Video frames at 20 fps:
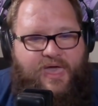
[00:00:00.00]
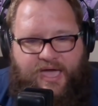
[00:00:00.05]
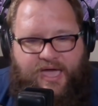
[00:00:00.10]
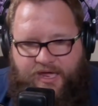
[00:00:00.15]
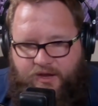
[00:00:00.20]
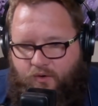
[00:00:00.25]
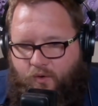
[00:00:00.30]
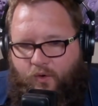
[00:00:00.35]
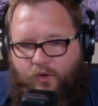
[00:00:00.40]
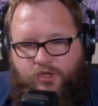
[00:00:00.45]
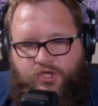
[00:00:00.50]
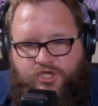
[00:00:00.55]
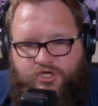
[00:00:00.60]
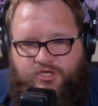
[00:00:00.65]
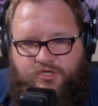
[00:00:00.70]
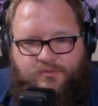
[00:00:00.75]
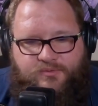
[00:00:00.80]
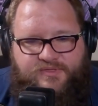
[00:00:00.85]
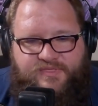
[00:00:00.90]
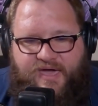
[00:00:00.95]
And all you
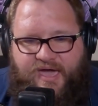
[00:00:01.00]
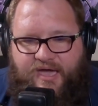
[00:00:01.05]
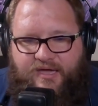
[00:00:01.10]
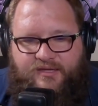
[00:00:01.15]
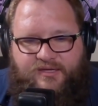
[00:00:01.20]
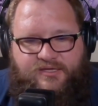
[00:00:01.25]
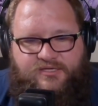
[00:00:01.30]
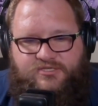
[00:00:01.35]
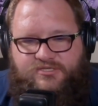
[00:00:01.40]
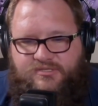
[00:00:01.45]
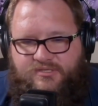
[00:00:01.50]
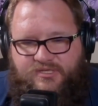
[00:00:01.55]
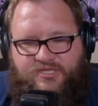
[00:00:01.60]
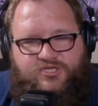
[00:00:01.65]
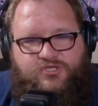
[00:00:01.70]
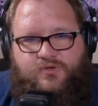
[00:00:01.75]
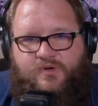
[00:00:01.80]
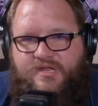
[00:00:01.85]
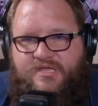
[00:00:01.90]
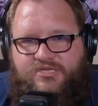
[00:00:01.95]
do with that is
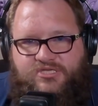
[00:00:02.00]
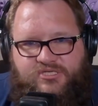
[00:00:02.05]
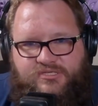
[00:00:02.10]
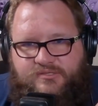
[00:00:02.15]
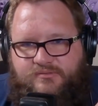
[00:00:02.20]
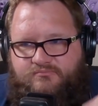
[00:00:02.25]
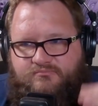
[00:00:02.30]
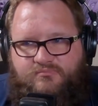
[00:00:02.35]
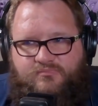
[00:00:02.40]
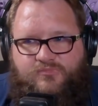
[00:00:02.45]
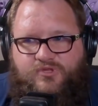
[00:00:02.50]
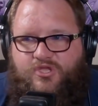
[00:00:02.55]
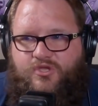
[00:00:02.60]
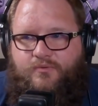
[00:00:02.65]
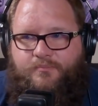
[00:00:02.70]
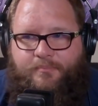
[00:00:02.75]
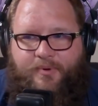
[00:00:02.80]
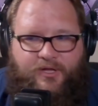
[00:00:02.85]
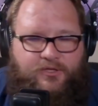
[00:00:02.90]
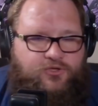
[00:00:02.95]
literally just you
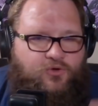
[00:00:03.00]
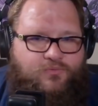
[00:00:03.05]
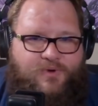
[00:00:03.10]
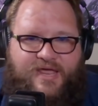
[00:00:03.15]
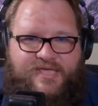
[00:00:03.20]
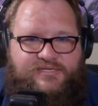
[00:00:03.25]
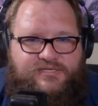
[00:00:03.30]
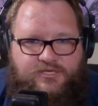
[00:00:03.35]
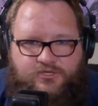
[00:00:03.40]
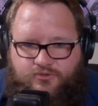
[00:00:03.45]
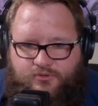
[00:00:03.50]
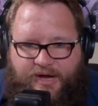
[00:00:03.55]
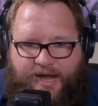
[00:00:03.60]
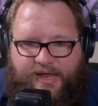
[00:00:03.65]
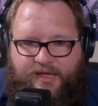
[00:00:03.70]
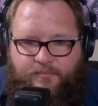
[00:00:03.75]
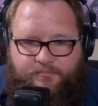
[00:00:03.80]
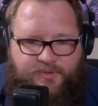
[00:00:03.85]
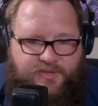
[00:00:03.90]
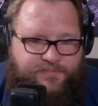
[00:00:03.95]
build a racing
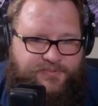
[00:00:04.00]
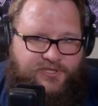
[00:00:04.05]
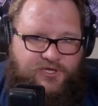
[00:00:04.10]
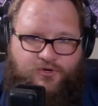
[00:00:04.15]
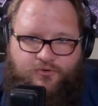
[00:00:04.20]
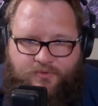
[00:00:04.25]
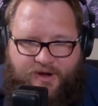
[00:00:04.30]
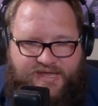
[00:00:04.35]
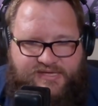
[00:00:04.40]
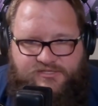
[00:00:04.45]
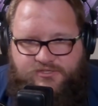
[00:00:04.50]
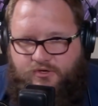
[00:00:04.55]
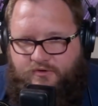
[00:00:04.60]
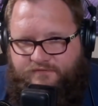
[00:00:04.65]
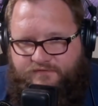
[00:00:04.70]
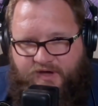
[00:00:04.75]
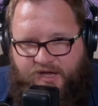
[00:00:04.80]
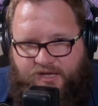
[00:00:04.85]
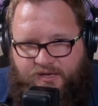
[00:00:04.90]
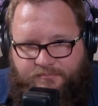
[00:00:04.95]
track and people can race their
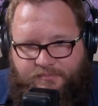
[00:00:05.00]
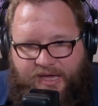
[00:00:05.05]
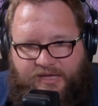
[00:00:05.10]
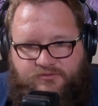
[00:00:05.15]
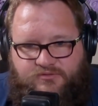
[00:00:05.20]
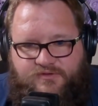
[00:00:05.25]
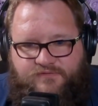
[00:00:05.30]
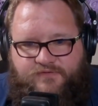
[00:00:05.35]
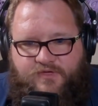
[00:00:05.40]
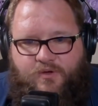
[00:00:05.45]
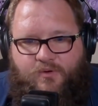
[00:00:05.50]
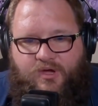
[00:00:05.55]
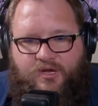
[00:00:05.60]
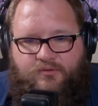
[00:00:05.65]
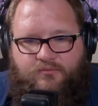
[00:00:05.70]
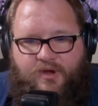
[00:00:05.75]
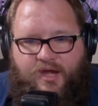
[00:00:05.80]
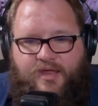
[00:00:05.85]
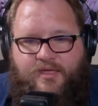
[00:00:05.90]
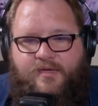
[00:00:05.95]
fucking mounts if they
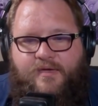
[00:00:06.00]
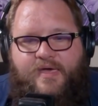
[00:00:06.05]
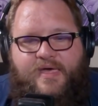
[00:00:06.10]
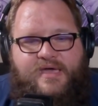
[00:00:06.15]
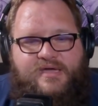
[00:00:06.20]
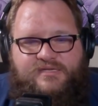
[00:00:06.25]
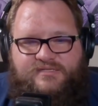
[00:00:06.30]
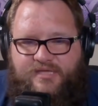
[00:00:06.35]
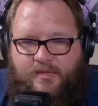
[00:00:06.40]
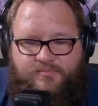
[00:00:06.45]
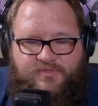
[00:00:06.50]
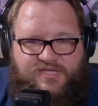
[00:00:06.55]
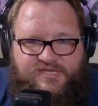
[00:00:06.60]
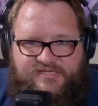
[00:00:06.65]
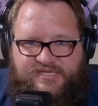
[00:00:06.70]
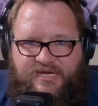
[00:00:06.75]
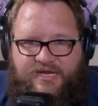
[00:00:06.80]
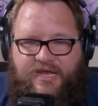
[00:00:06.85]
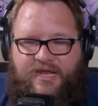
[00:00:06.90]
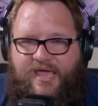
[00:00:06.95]
want, right? Something
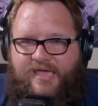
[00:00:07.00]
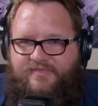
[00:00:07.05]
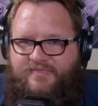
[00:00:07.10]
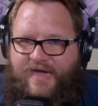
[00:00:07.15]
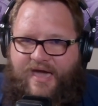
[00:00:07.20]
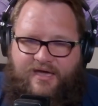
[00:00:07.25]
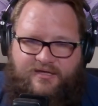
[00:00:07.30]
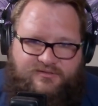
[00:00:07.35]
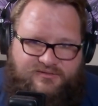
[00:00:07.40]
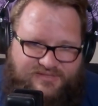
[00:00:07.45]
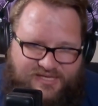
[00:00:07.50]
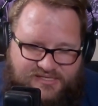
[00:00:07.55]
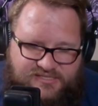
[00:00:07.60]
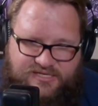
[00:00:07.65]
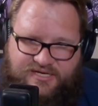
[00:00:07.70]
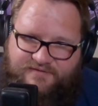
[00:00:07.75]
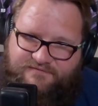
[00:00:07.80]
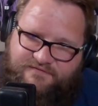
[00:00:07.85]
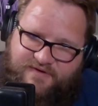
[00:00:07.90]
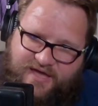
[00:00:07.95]
silly like that. It
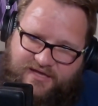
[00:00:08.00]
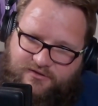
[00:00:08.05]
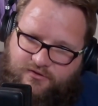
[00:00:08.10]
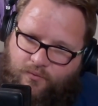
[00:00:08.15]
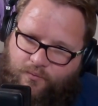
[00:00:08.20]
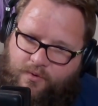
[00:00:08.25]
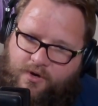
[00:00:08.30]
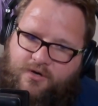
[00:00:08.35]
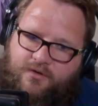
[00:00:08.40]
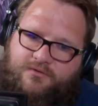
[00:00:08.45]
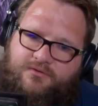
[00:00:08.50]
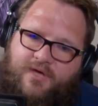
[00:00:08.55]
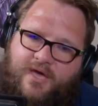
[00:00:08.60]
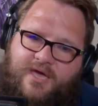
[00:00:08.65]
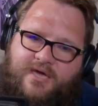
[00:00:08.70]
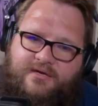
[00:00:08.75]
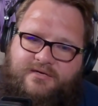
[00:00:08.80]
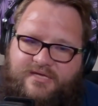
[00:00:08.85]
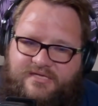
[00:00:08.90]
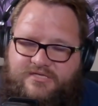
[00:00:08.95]
doesn't affect the world.
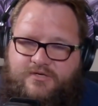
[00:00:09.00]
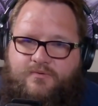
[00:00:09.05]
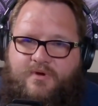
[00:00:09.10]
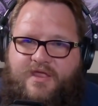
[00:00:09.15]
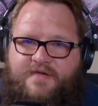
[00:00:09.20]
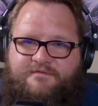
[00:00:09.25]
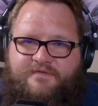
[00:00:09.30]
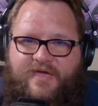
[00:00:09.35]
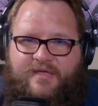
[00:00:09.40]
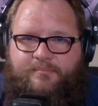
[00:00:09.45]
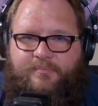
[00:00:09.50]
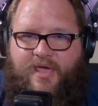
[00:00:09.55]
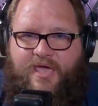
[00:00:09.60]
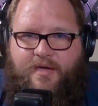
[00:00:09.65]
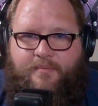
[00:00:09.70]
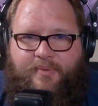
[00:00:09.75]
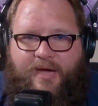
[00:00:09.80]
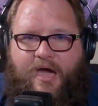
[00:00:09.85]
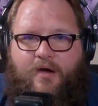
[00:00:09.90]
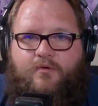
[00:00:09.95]
It doesn't really affect
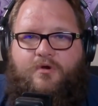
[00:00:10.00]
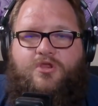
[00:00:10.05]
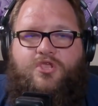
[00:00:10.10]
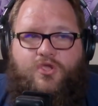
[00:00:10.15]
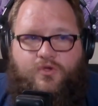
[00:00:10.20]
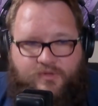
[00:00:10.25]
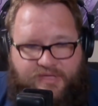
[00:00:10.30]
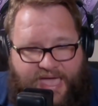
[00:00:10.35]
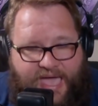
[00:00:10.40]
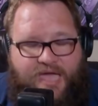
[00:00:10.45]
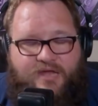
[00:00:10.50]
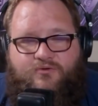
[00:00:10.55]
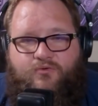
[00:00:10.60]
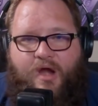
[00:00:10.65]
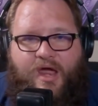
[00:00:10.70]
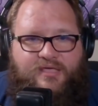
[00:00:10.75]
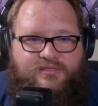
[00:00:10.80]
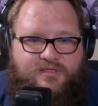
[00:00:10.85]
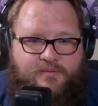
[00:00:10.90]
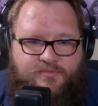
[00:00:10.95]
player power. You can
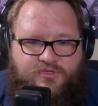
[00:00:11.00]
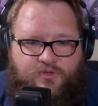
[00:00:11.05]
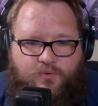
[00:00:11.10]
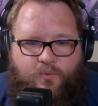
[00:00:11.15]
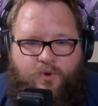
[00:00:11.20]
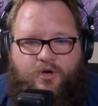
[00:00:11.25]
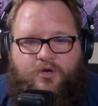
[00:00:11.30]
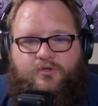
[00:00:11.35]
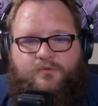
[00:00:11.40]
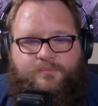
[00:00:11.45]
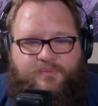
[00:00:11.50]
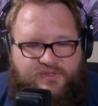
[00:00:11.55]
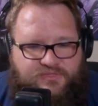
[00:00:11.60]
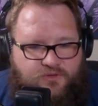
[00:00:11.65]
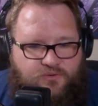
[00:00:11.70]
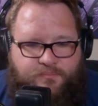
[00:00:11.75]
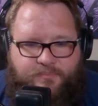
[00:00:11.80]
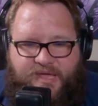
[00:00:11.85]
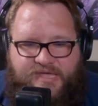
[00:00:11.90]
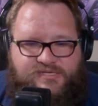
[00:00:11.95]
ride them in the world, but
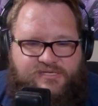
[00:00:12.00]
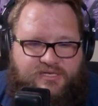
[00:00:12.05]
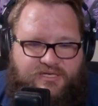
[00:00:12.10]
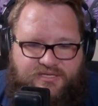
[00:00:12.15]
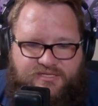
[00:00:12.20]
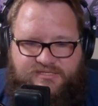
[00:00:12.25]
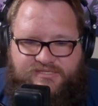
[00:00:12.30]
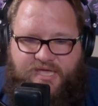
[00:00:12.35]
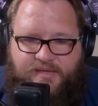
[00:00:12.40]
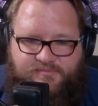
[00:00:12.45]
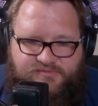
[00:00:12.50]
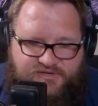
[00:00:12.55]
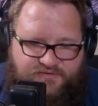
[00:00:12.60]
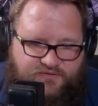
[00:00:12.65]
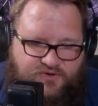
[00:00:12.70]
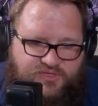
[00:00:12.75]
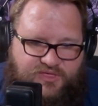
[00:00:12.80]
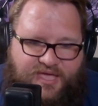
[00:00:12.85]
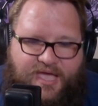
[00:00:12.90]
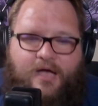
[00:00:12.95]
they're basically the same as
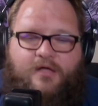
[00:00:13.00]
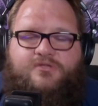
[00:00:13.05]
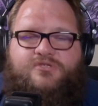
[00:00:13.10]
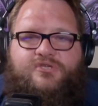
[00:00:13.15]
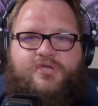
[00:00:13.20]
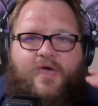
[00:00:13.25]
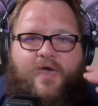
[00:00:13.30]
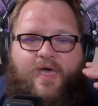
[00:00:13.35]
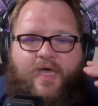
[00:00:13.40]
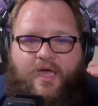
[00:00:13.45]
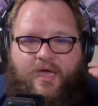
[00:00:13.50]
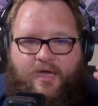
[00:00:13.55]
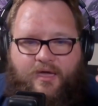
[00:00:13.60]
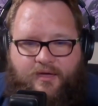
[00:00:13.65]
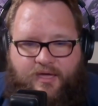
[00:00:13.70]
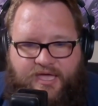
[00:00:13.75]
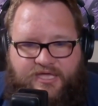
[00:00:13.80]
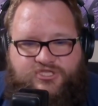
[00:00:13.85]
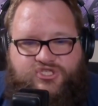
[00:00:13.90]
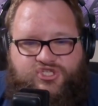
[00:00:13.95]
everything else.
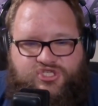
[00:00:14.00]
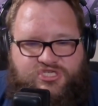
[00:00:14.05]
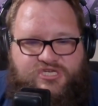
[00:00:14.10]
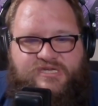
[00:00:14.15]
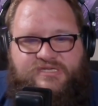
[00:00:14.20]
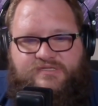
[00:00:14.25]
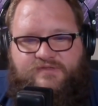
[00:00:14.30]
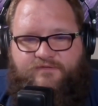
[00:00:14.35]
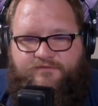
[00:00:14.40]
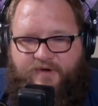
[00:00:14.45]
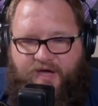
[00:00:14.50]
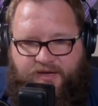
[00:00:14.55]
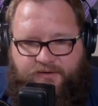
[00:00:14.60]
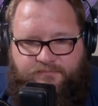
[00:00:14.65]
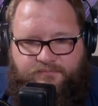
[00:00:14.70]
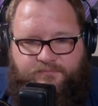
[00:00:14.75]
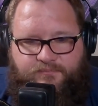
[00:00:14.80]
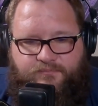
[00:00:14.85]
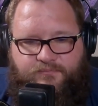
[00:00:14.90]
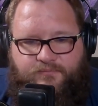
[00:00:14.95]
It's just
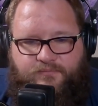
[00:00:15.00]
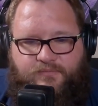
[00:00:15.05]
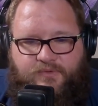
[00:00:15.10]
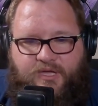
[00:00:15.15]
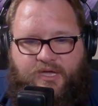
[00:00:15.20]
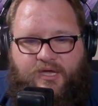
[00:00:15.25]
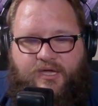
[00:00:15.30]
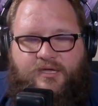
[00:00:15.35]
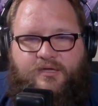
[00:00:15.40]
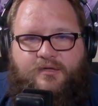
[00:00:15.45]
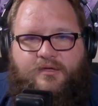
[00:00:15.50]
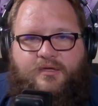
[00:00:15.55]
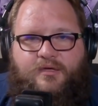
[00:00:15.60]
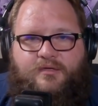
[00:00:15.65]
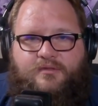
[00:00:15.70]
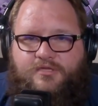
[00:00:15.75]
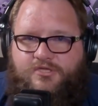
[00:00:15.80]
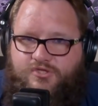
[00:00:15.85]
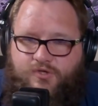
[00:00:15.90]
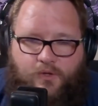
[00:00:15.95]
fun. Yeah,
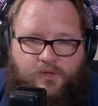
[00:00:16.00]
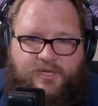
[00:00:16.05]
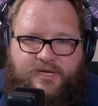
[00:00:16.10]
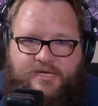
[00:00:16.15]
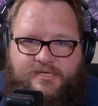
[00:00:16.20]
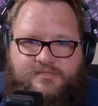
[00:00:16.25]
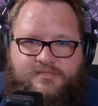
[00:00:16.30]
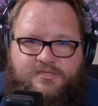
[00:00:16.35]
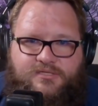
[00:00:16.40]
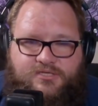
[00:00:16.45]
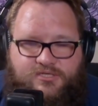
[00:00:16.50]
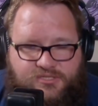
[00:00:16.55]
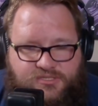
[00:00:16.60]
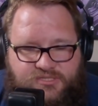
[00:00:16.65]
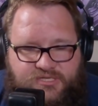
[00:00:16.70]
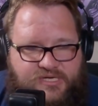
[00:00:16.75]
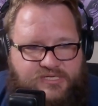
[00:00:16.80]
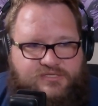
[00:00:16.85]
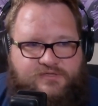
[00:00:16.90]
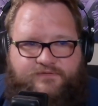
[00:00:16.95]
That's all it is. It's
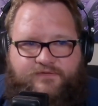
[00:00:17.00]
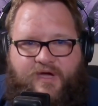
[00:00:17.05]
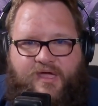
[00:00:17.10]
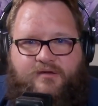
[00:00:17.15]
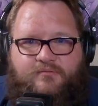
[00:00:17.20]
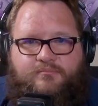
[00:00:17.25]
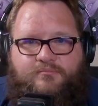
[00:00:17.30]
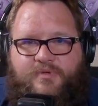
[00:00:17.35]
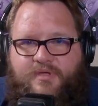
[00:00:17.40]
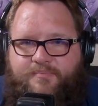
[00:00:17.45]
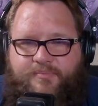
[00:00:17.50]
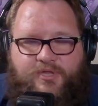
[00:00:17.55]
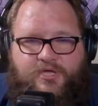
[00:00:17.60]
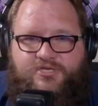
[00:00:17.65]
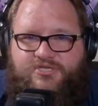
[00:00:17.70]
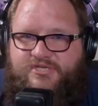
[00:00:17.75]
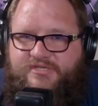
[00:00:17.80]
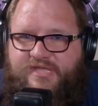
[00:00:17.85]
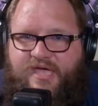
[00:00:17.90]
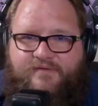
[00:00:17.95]
just fun. People are
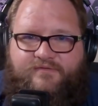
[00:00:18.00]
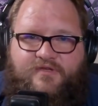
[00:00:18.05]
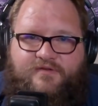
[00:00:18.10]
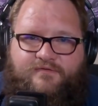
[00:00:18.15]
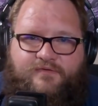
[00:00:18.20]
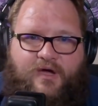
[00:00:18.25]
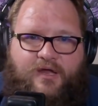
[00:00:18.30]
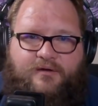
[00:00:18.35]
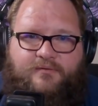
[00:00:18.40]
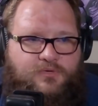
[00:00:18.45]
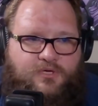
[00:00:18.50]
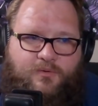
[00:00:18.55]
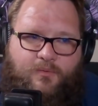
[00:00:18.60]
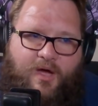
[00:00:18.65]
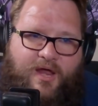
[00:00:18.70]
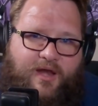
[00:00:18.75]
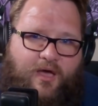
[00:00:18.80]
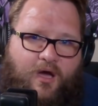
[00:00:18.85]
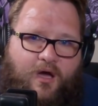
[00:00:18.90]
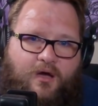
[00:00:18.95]
just having fun. And
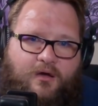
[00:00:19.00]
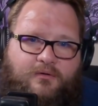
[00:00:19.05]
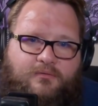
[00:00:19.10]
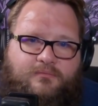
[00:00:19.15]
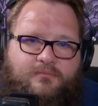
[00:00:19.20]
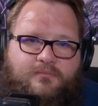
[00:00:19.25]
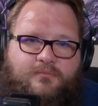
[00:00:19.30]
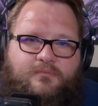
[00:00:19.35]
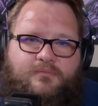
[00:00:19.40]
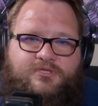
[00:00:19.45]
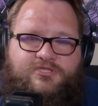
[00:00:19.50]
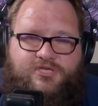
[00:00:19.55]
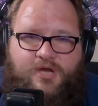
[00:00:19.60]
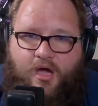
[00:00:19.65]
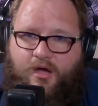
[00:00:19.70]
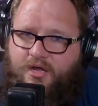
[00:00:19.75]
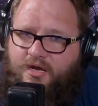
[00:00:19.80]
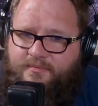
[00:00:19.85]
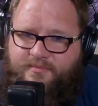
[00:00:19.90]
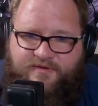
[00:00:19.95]
why not? It's
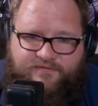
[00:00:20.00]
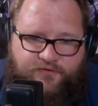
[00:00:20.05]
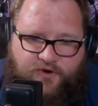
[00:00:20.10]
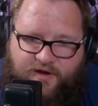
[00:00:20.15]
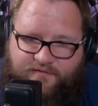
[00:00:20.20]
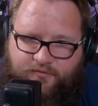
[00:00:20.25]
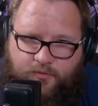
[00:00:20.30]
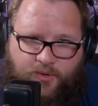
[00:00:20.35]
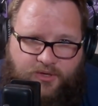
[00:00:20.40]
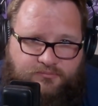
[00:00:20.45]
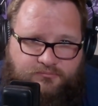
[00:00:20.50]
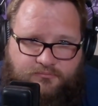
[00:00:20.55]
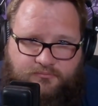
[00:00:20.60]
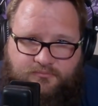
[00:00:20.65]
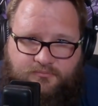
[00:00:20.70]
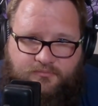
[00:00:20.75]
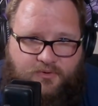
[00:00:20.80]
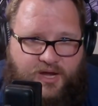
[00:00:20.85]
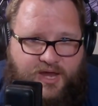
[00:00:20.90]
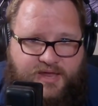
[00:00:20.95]
not going to be for everyone,
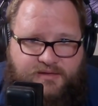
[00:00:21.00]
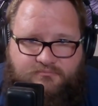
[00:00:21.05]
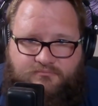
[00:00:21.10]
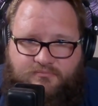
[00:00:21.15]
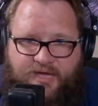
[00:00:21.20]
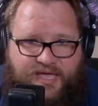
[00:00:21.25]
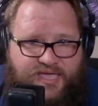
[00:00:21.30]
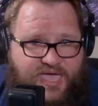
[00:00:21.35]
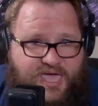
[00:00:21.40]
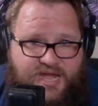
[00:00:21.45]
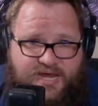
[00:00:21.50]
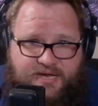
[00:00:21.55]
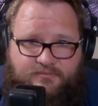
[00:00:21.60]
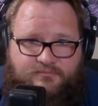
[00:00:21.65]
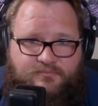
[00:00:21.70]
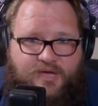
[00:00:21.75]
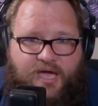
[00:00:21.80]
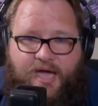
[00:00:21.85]
right? I get it.